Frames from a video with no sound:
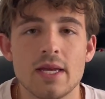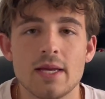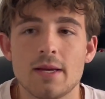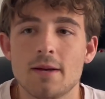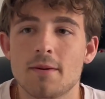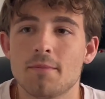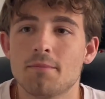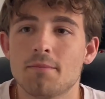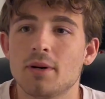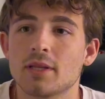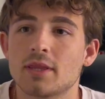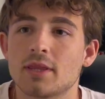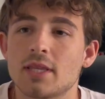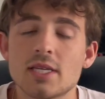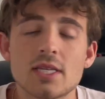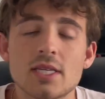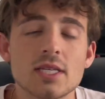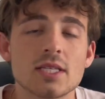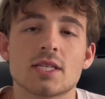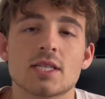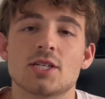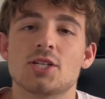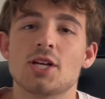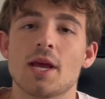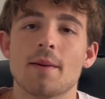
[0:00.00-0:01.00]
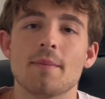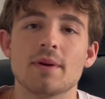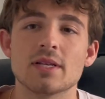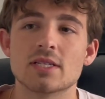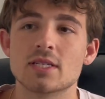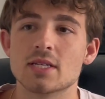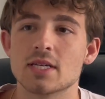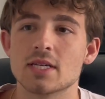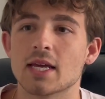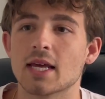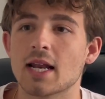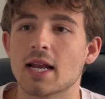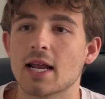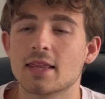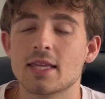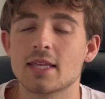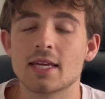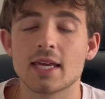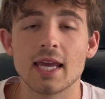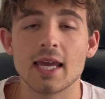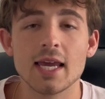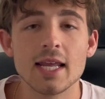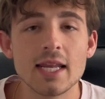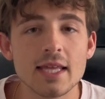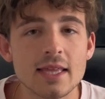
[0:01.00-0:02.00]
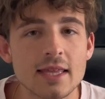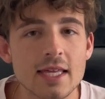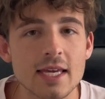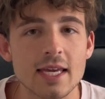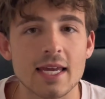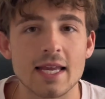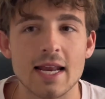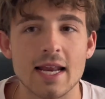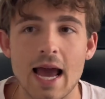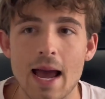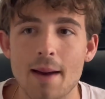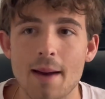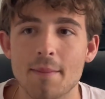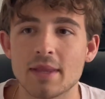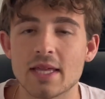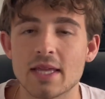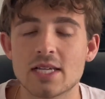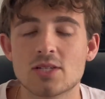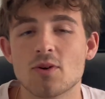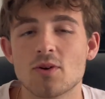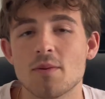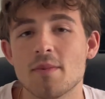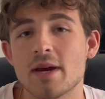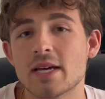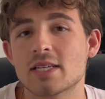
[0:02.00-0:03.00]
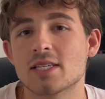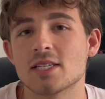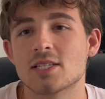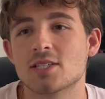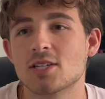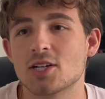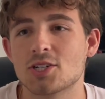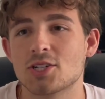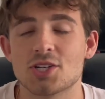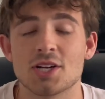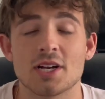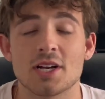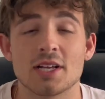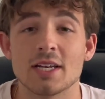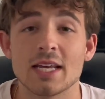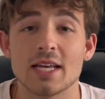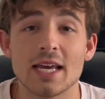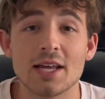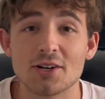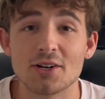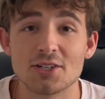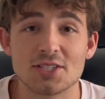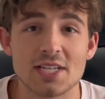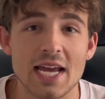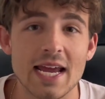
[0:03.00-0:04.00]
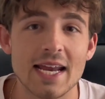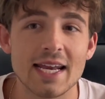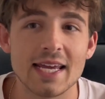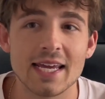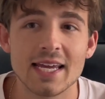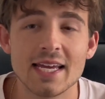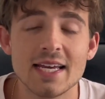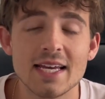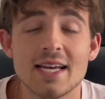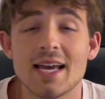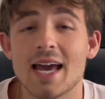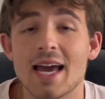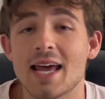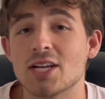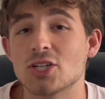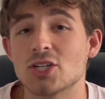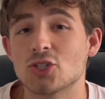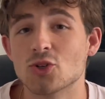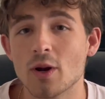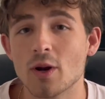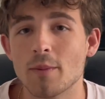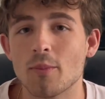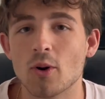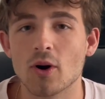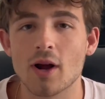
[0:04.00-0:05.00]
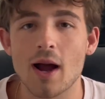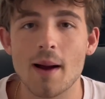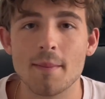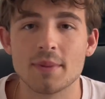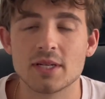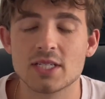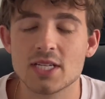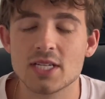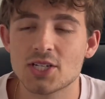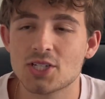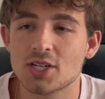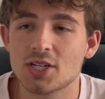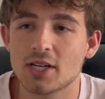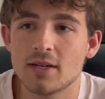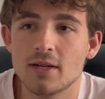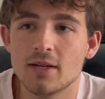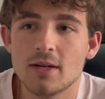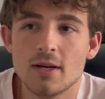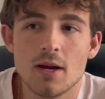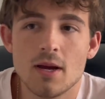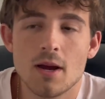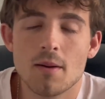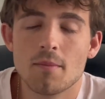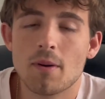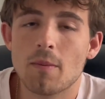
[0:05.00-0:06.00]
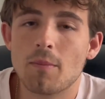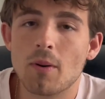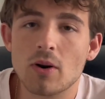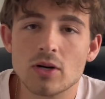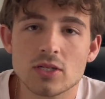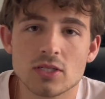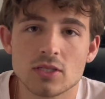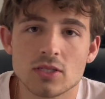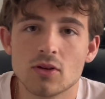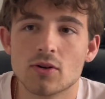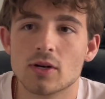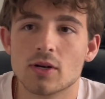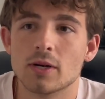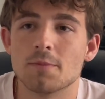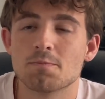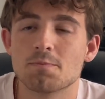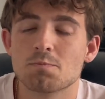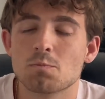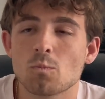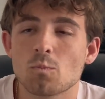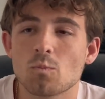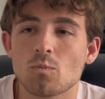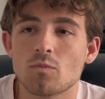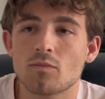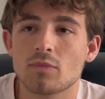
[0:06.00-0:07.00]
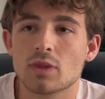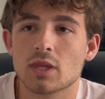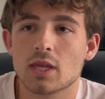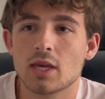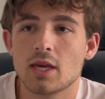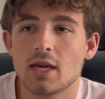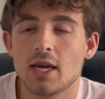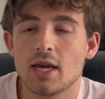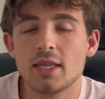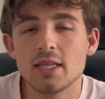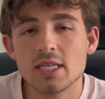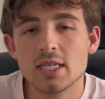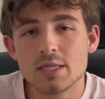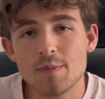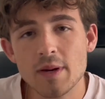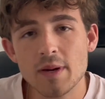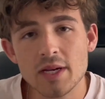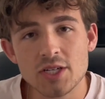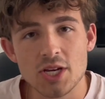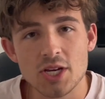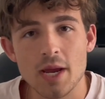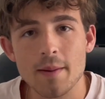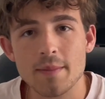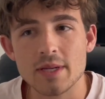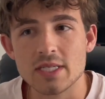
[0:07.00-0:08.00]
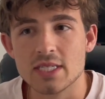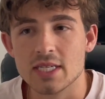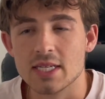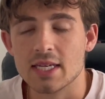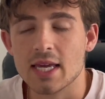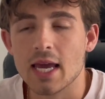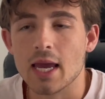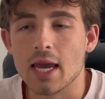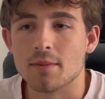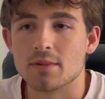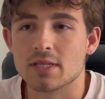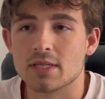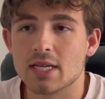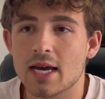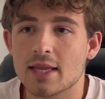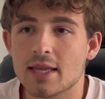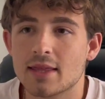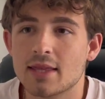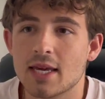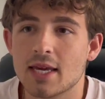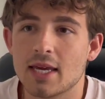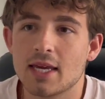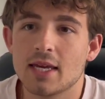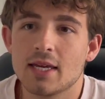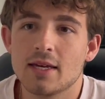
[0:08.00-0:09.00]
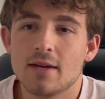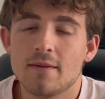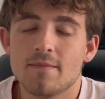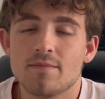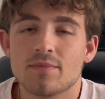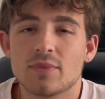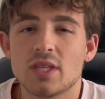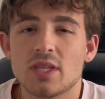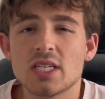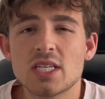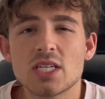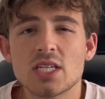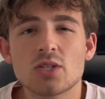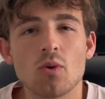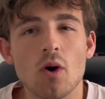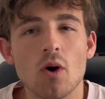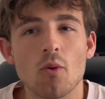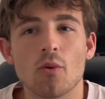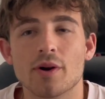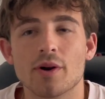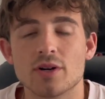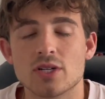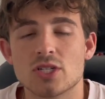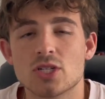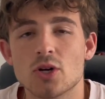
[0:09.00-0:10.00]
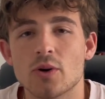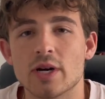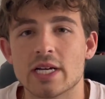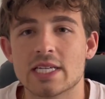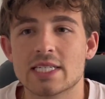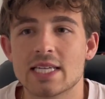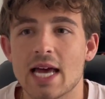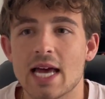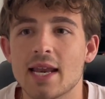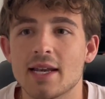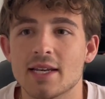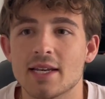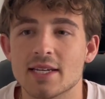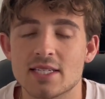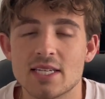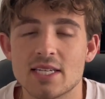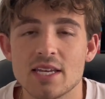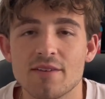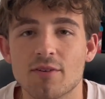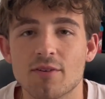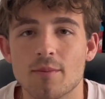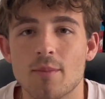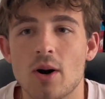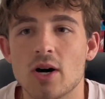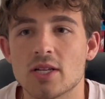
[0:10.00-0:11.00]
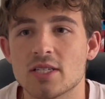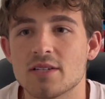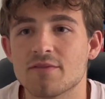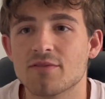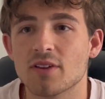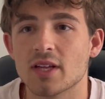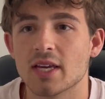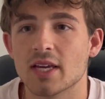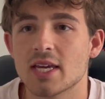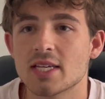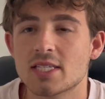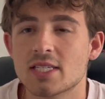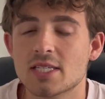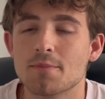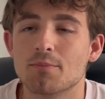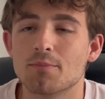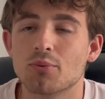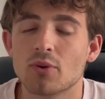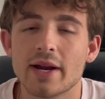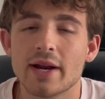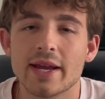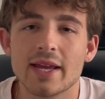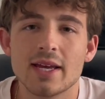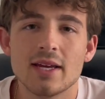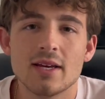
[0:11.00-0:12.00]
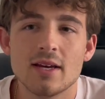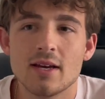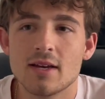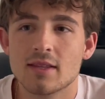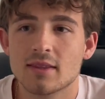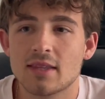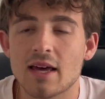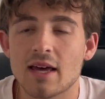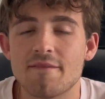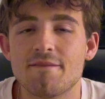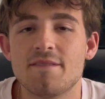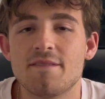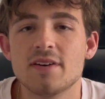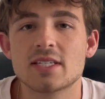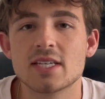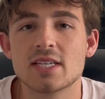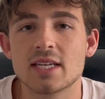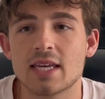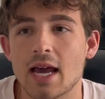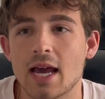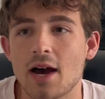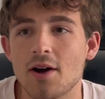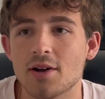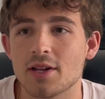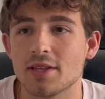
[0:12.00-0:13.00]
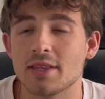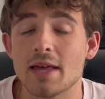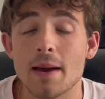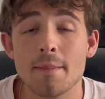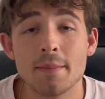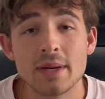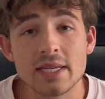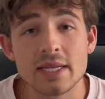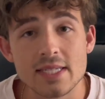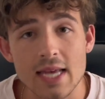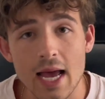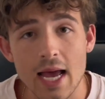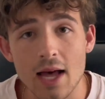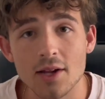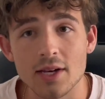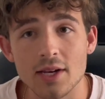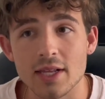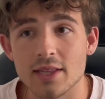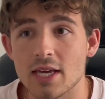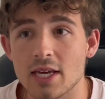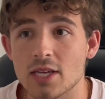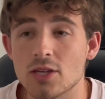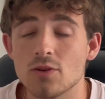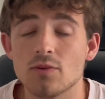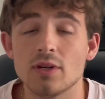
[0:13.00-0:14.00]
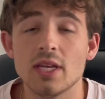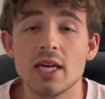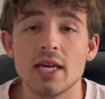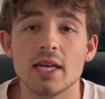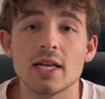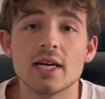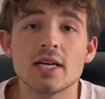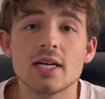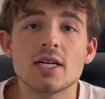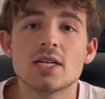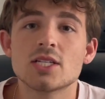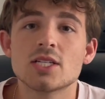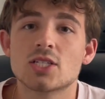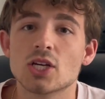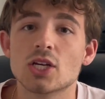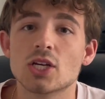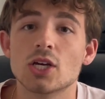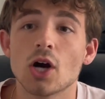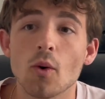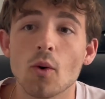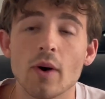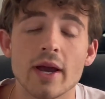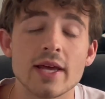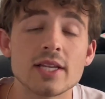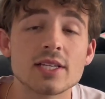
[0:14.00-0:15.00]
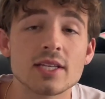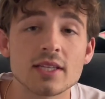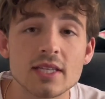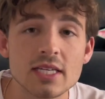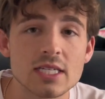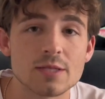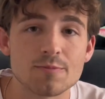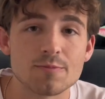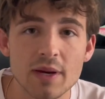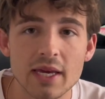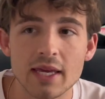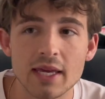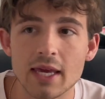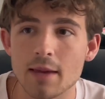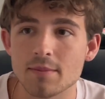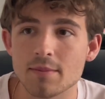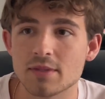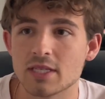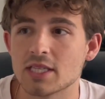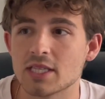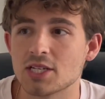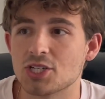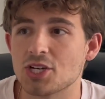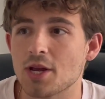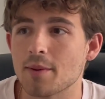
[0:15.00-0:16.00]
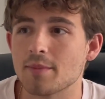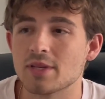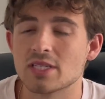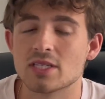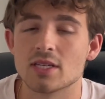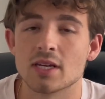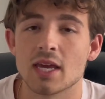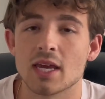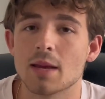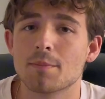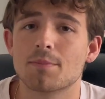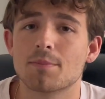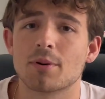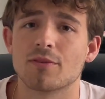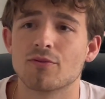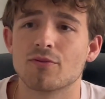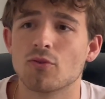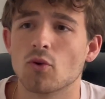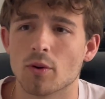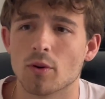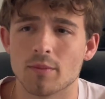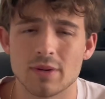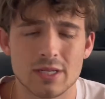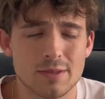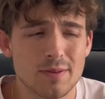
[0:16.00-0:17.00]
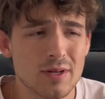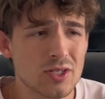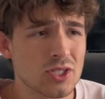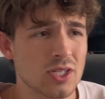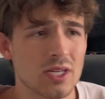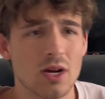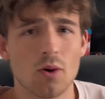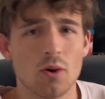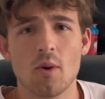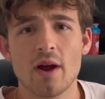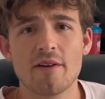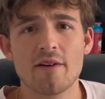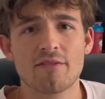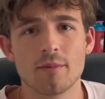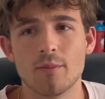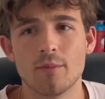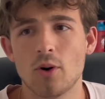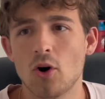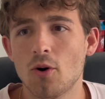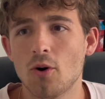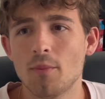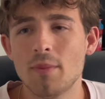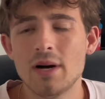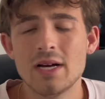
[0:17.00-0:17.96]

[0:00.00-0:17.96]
But this is the Champions League, and I think anything could happen. That's what makes it such an entertaining and enjoyable competition. But Barcelona, in these big Champions League games, I think this is what we were so excited to see from Hansi Flick, is to bring that physicality, that mentality that you need to go into these big games in the Champions League and perform, especially away from home.